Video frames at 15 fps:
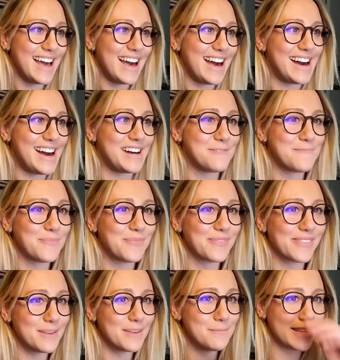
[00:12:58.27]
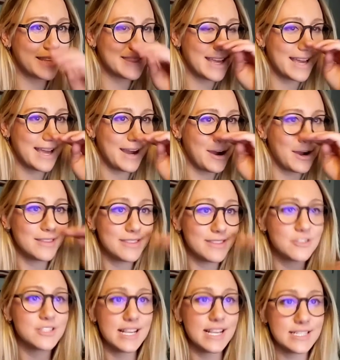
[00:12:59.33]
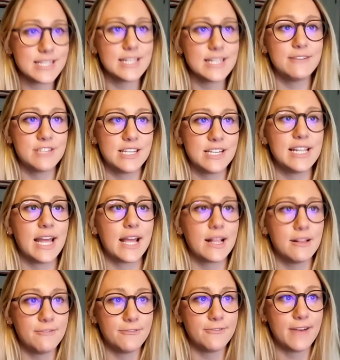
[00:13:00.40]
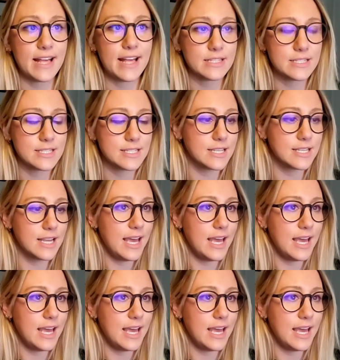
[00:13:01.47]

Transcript: Um, but they are, they're sensitive to negative events.